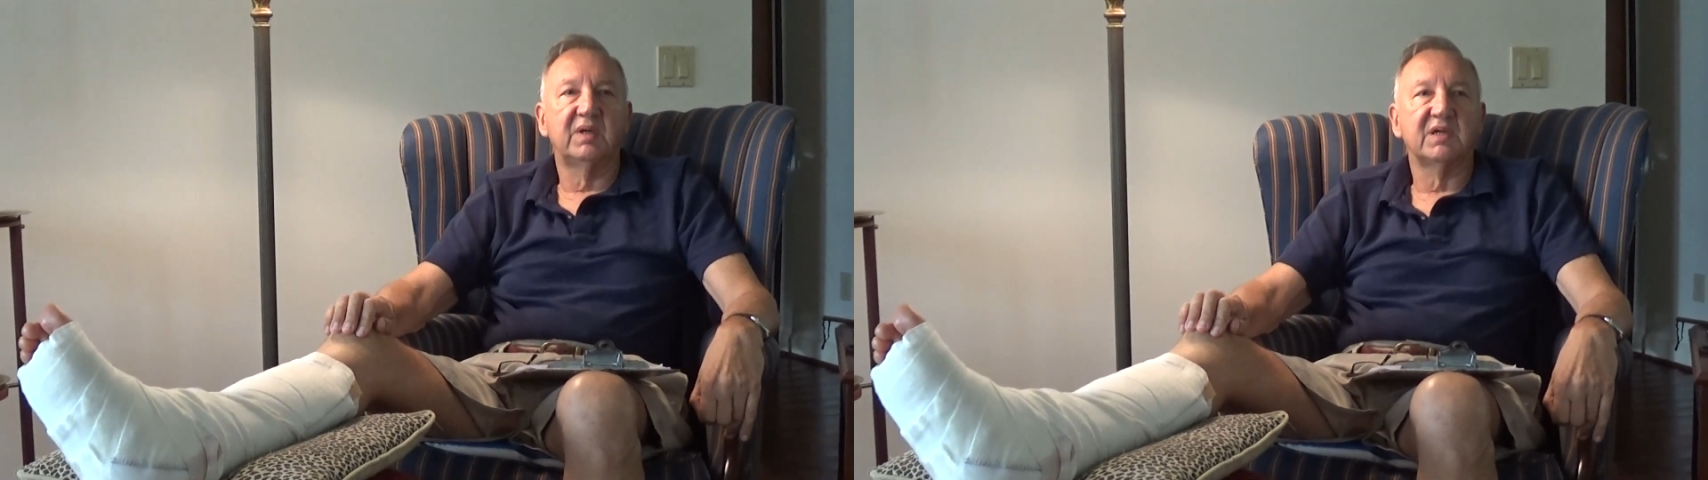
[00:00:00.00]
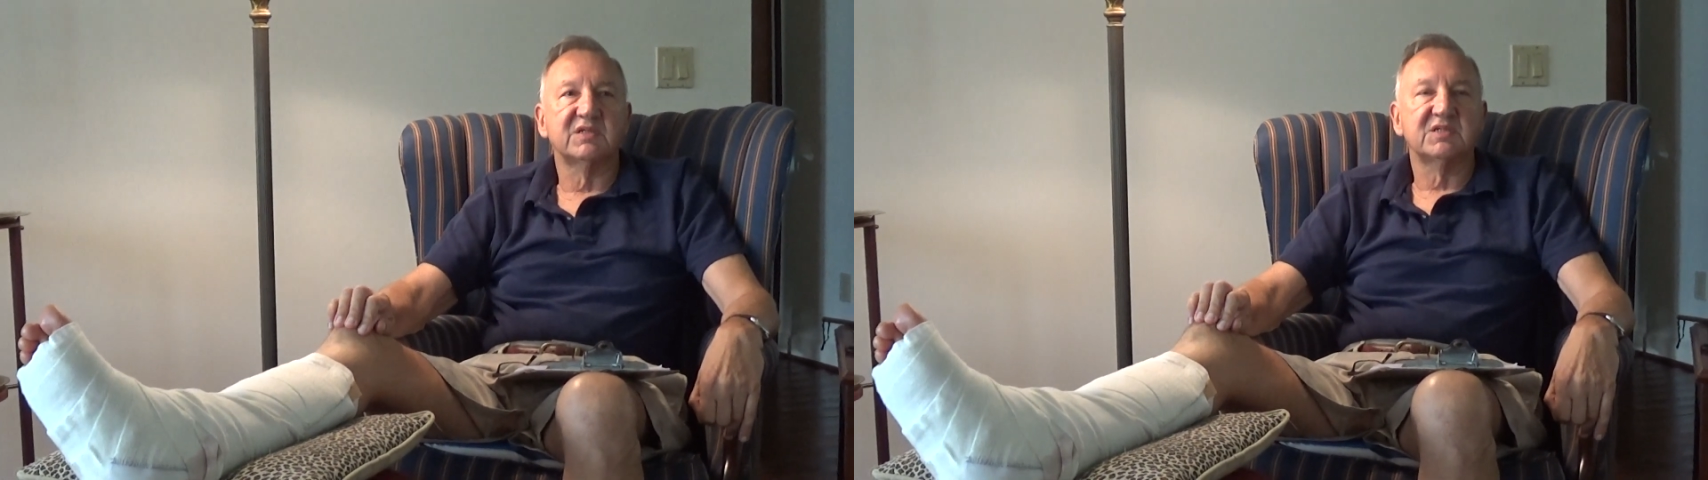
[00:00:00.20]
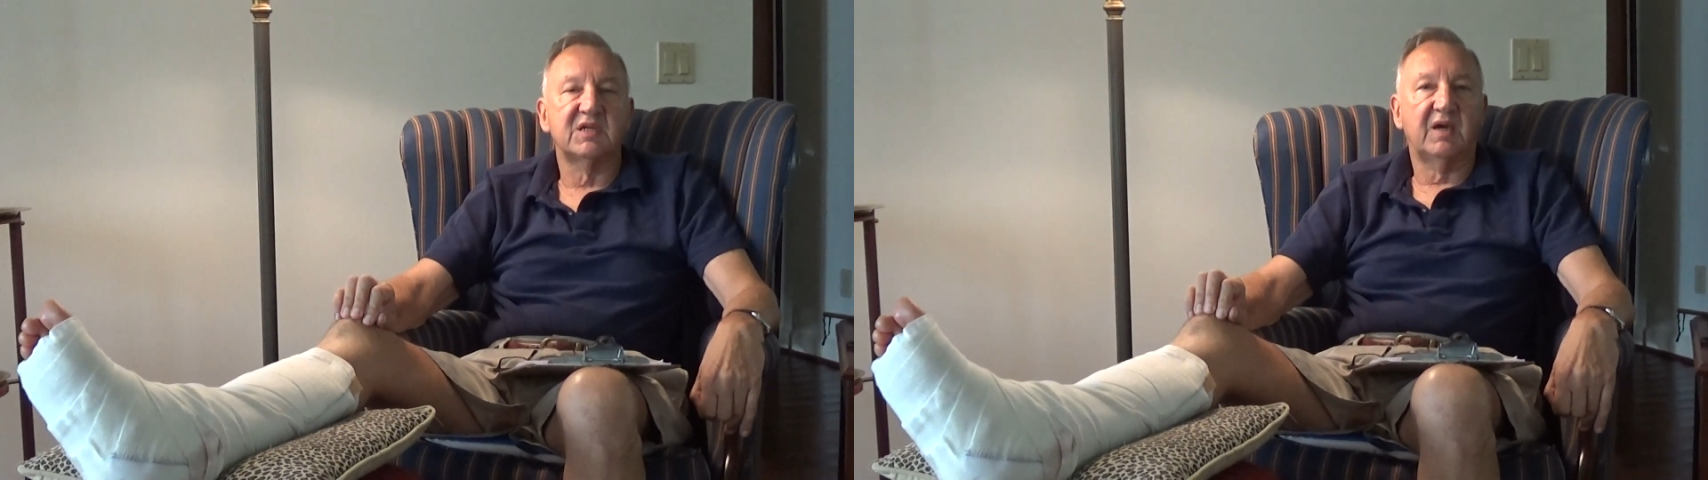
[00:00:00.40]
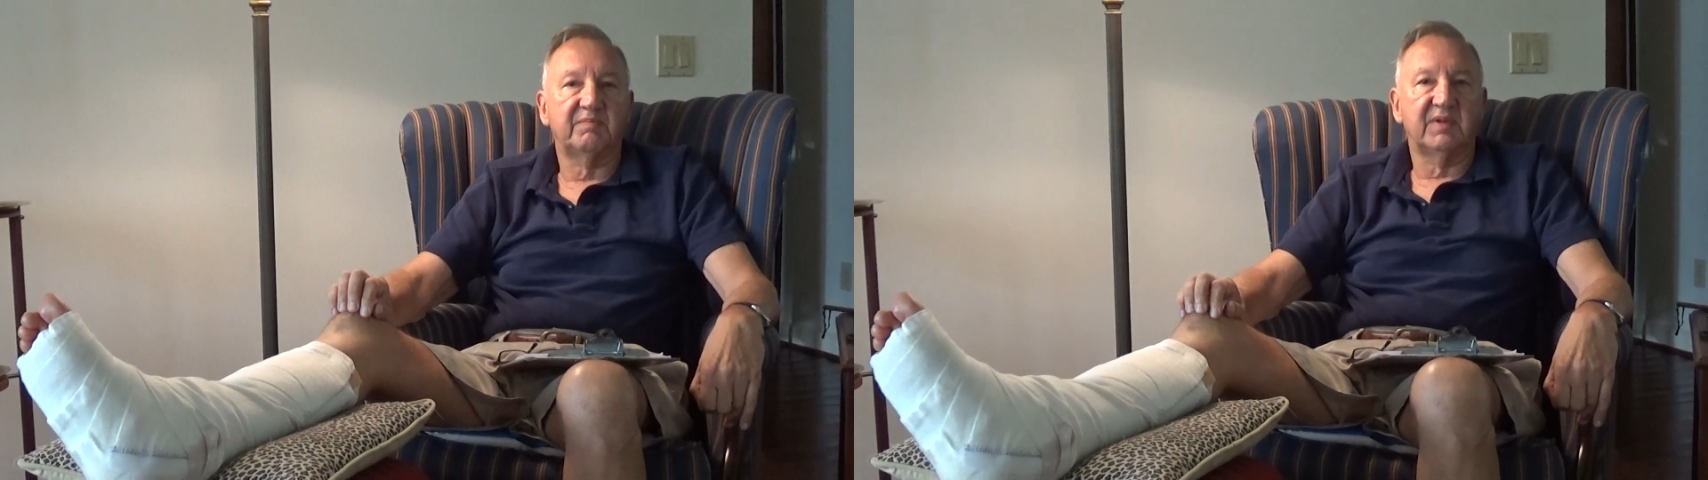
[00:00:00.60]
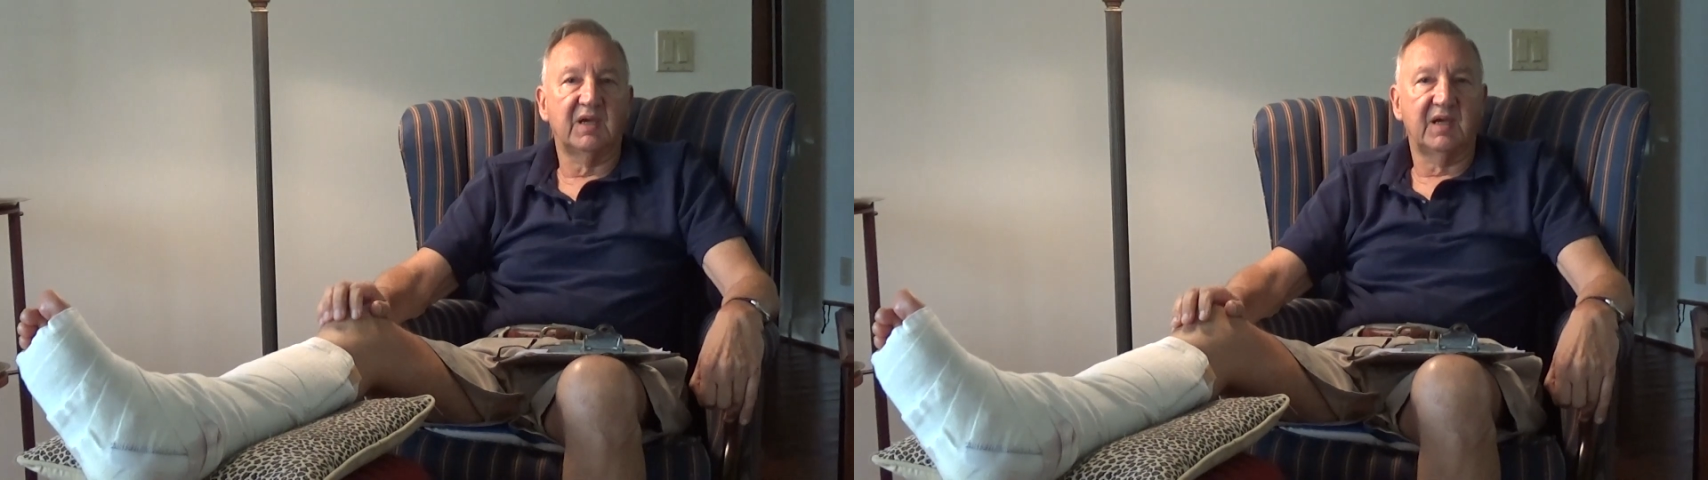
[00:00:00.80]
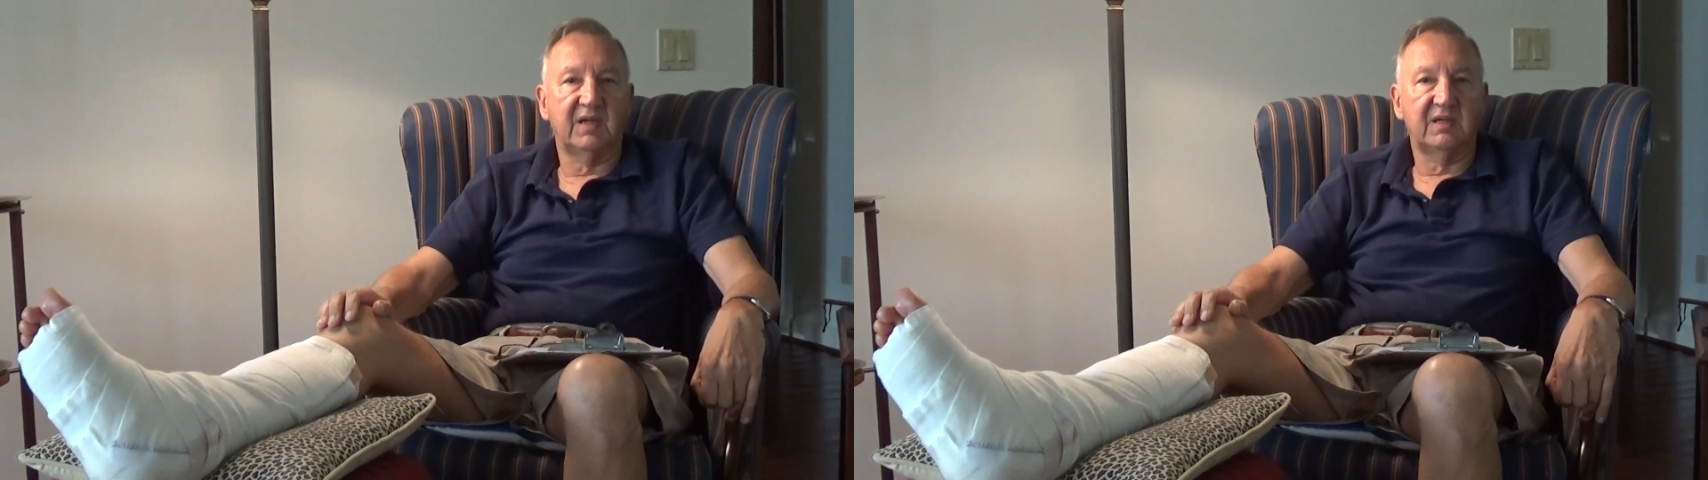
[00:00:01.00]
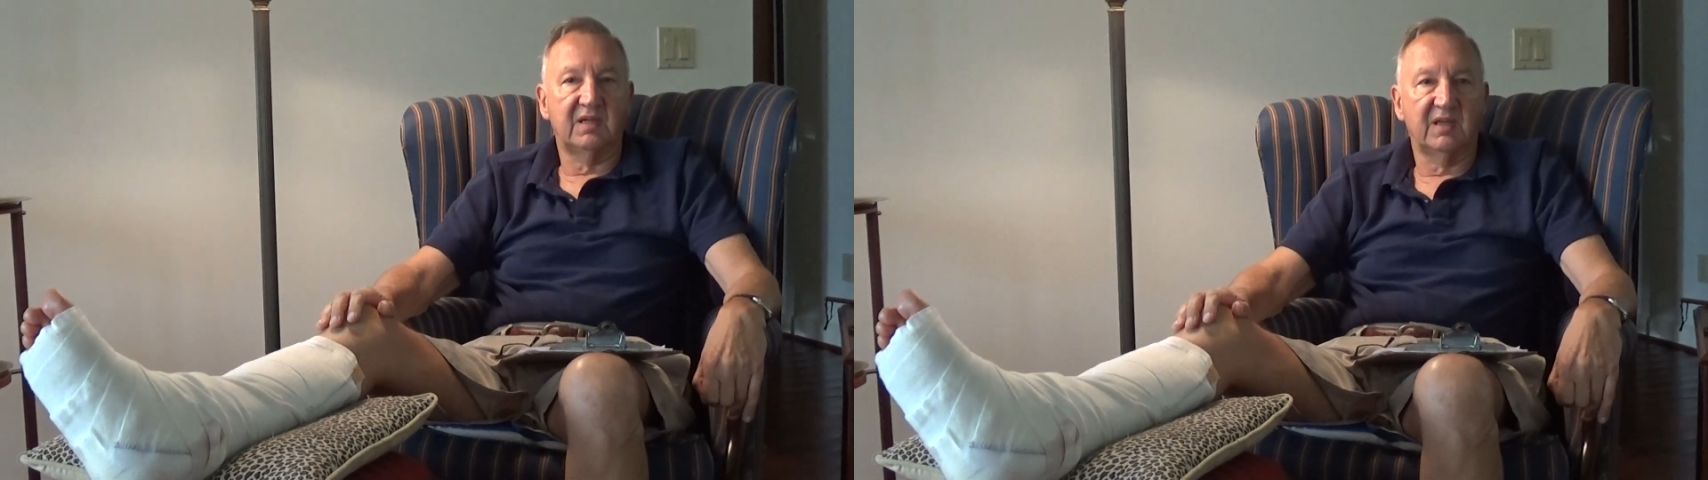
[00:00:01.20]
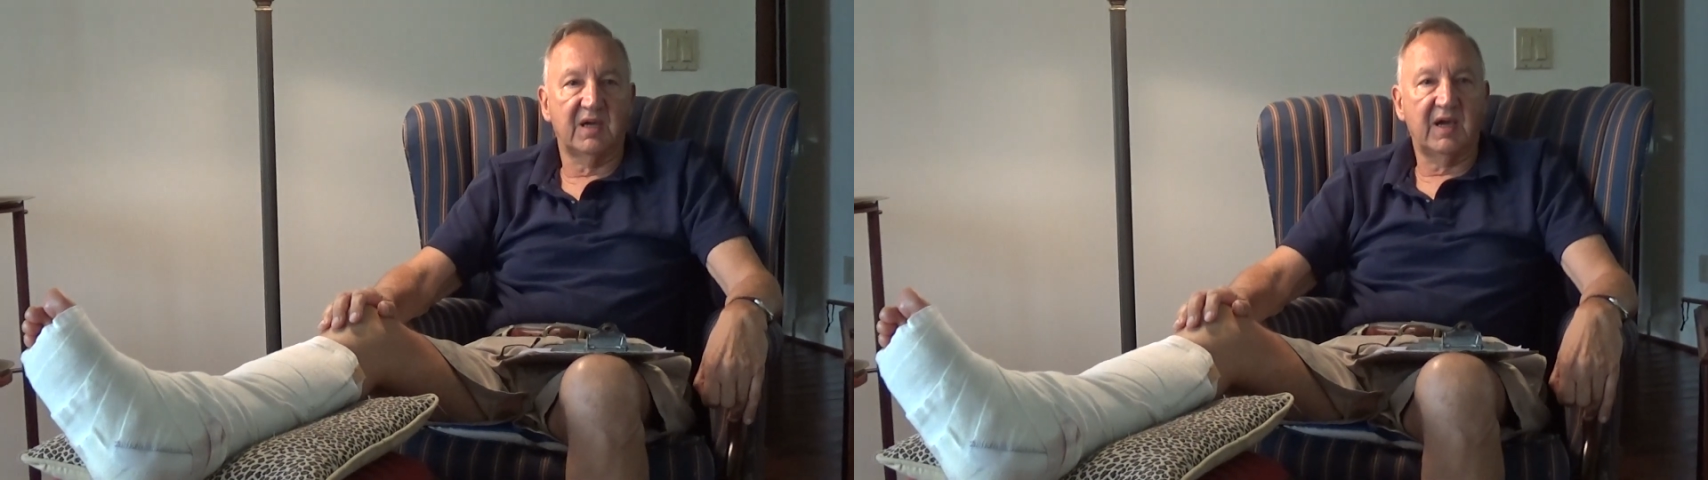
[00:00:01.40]
big step to get
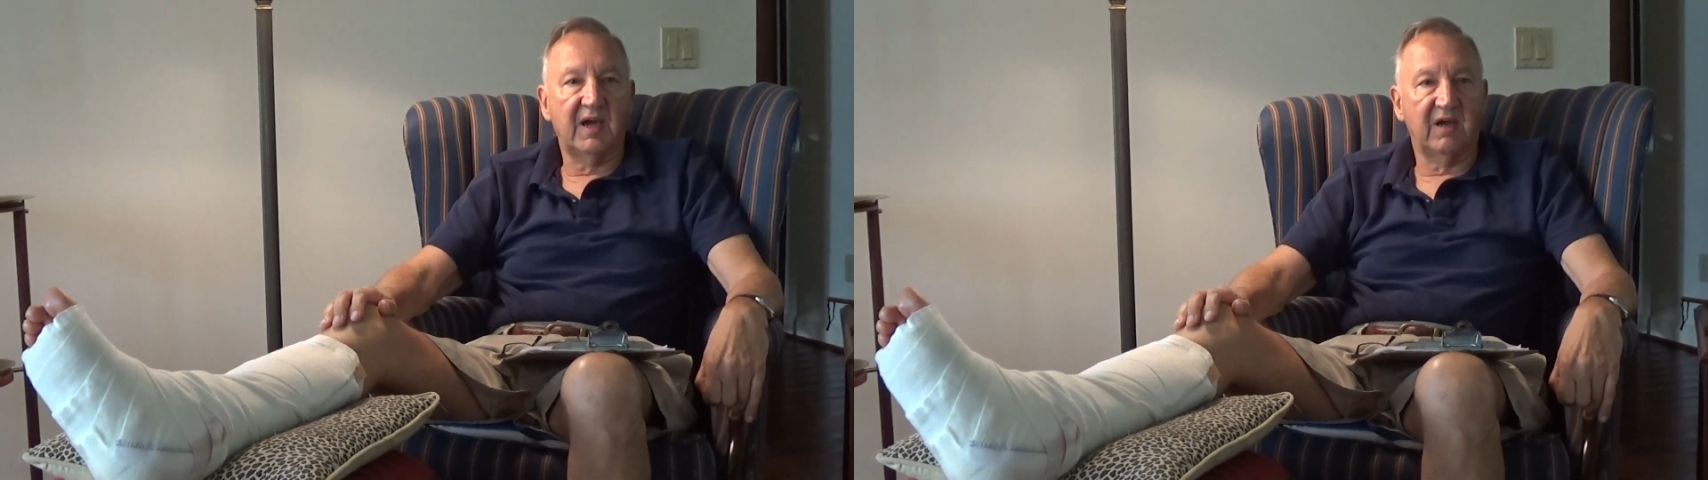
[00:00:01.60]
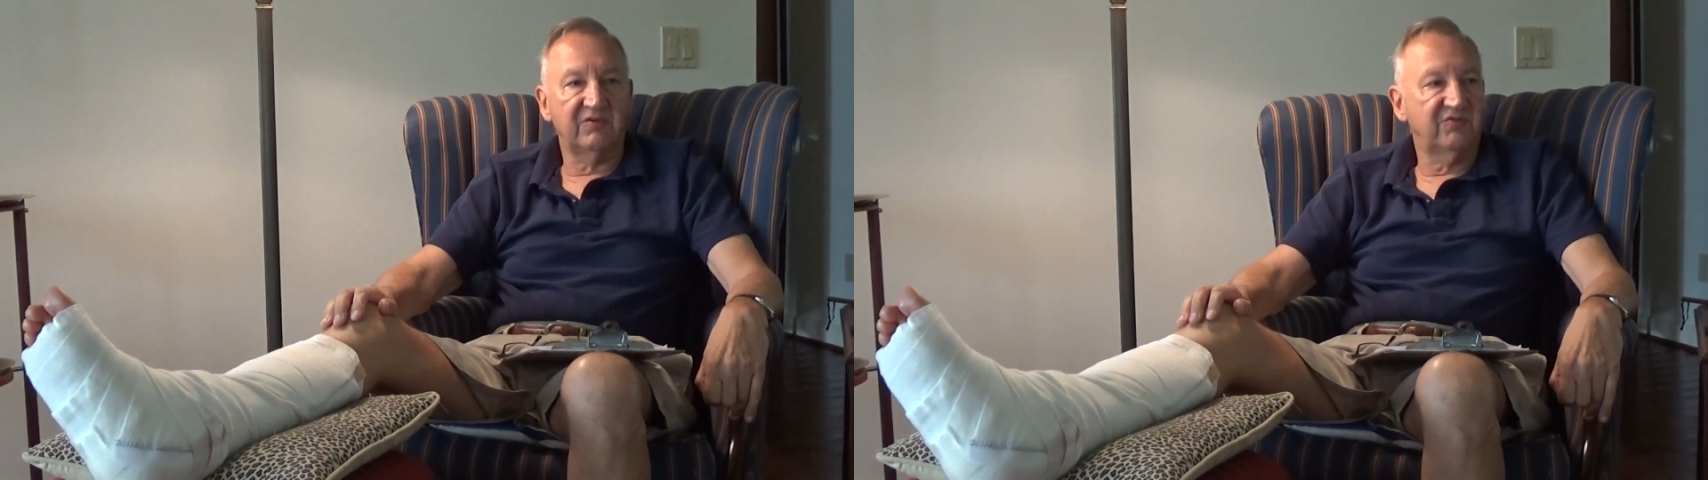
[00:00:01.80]
into the house.